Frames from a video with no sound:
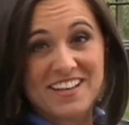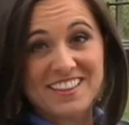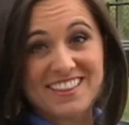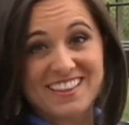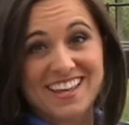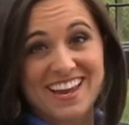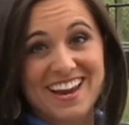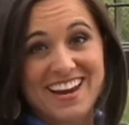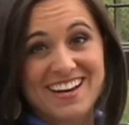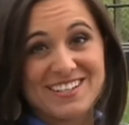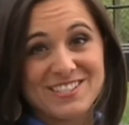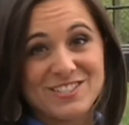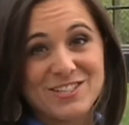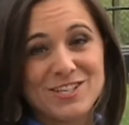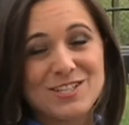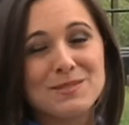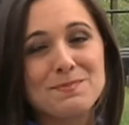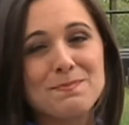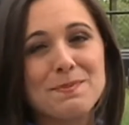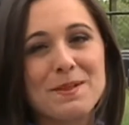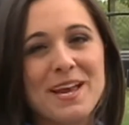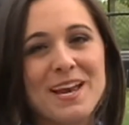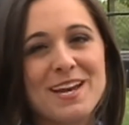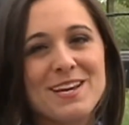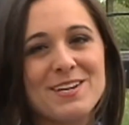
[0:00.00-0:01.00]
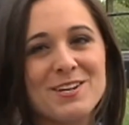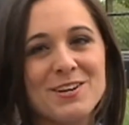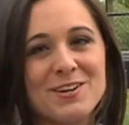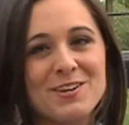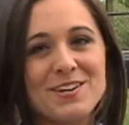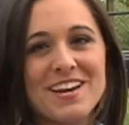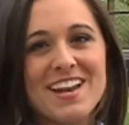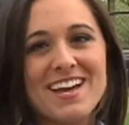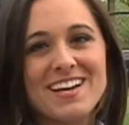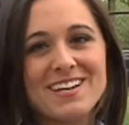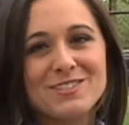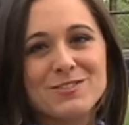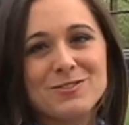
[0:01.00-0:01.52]
fun lane, just plan
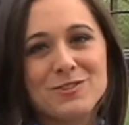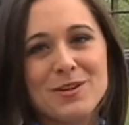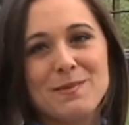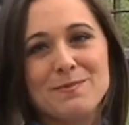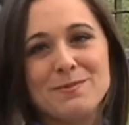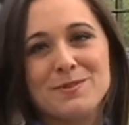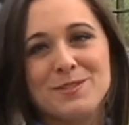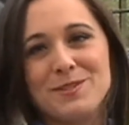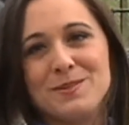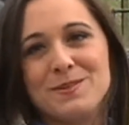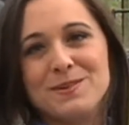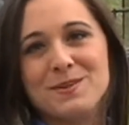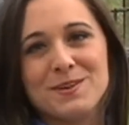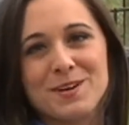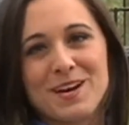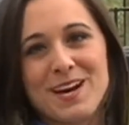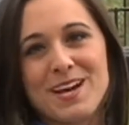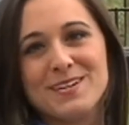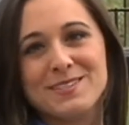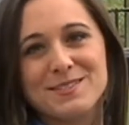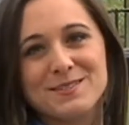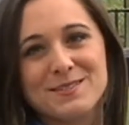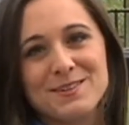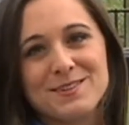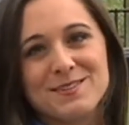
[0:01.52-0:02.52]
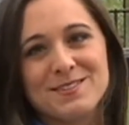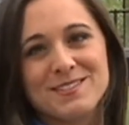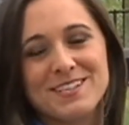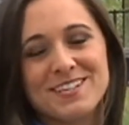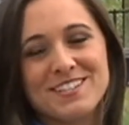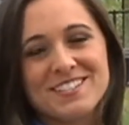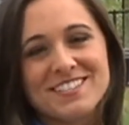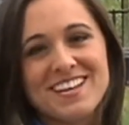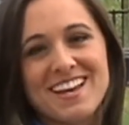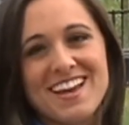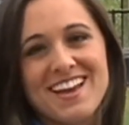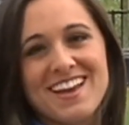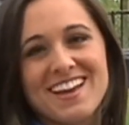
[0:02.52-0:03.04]
your next trip to Craig's
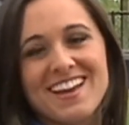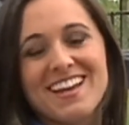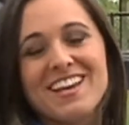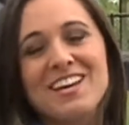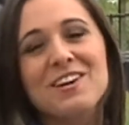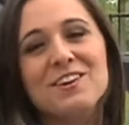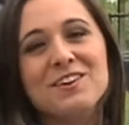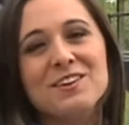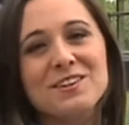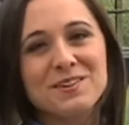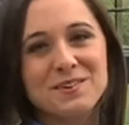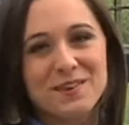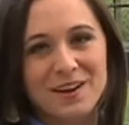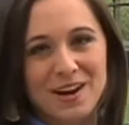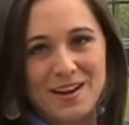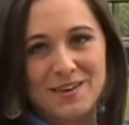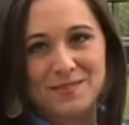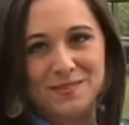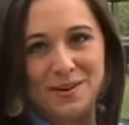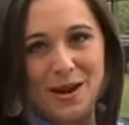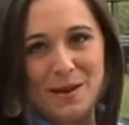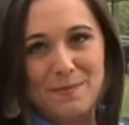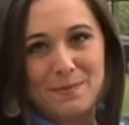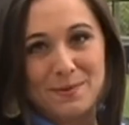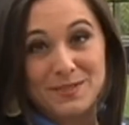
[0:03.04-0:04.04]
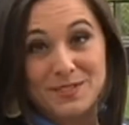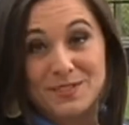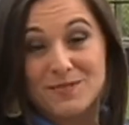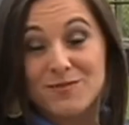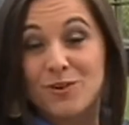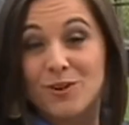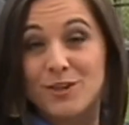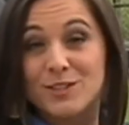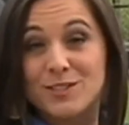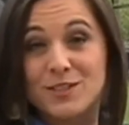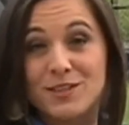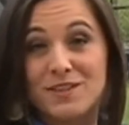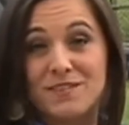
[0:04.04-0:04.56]
Cruisers here in Grand Rapids.
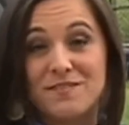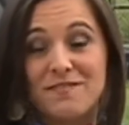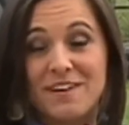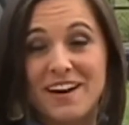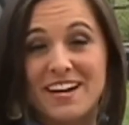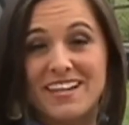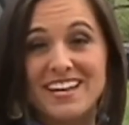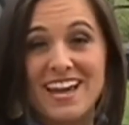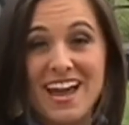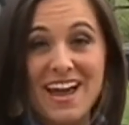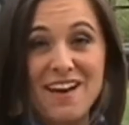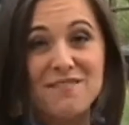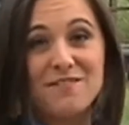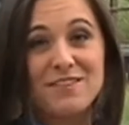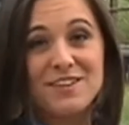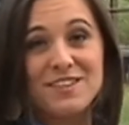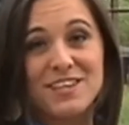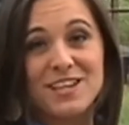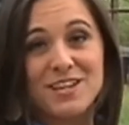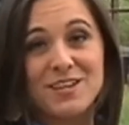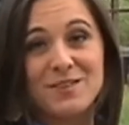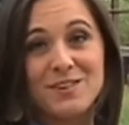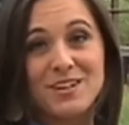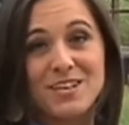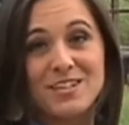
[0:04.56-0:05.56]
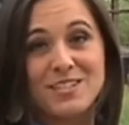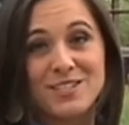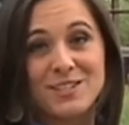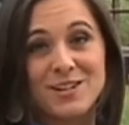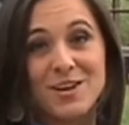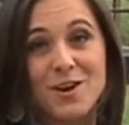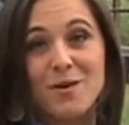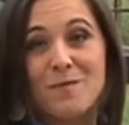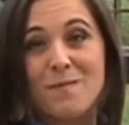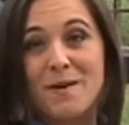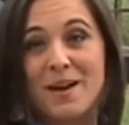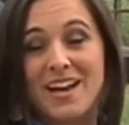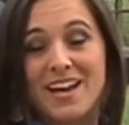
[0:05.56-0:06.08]
Of course, you can find everything you need to
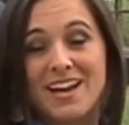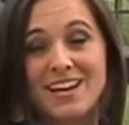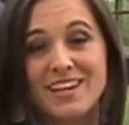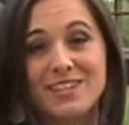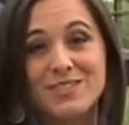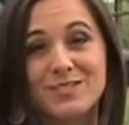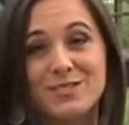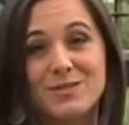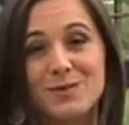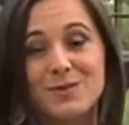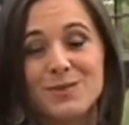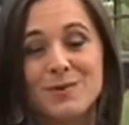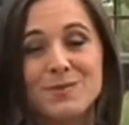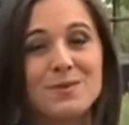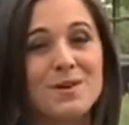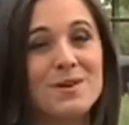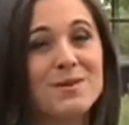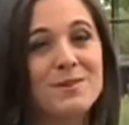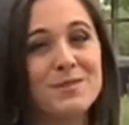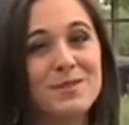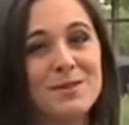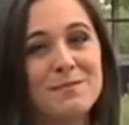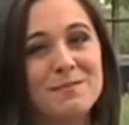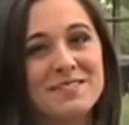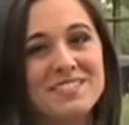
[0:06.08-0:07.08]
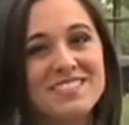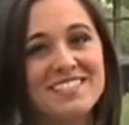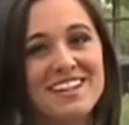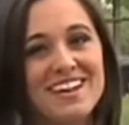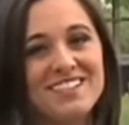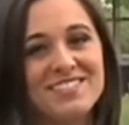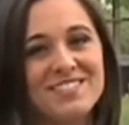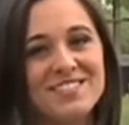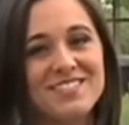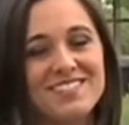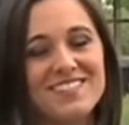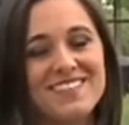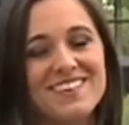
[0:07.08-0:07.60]
know by heading to the road tripping
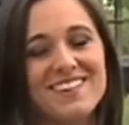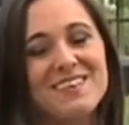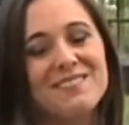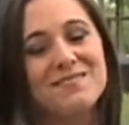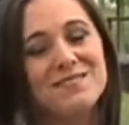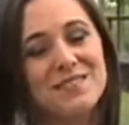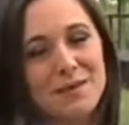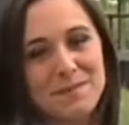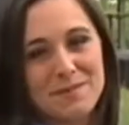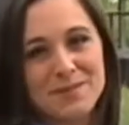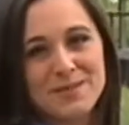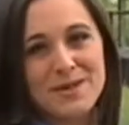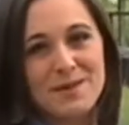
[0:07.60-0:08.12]
section of